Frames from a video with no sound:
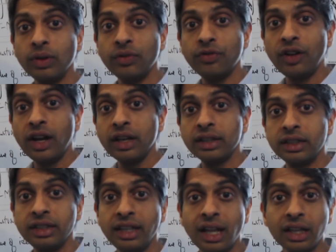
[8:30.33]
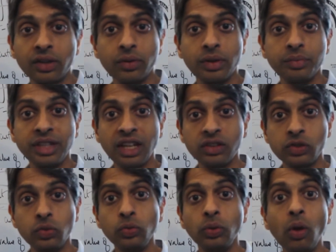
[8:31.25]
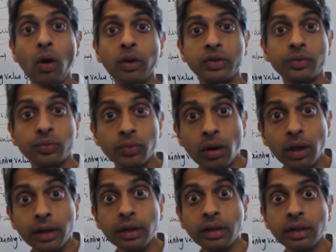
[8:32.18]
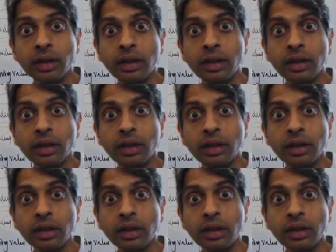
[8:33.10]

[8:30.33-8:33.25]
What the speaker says: we find that the algorithm takes too long to run,